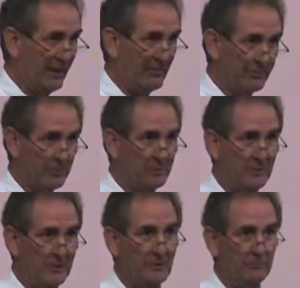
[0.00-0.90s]
By 3
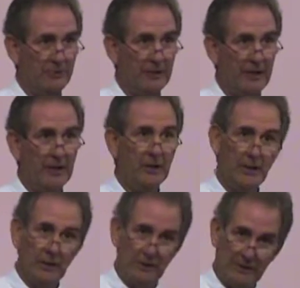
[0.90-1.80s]
p.m. today,
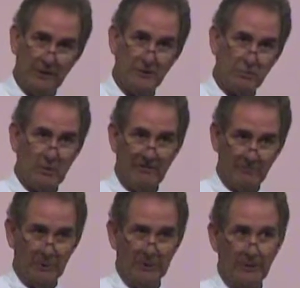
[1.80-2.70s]
Kent's
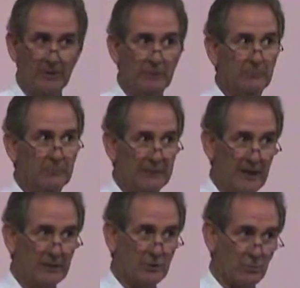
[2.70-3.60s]
wife, Melinda,
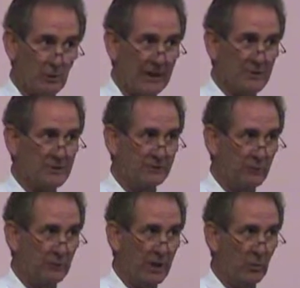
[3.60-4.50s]
began to rest. If
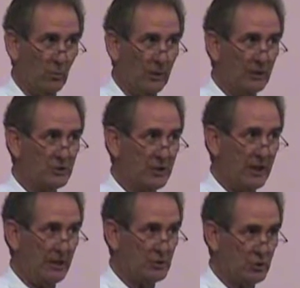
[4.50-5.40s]
you're not aware, she
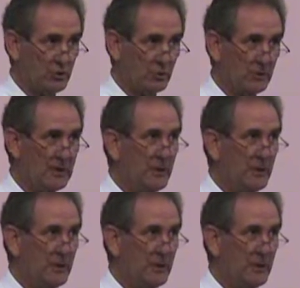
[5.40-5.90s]
had surgery.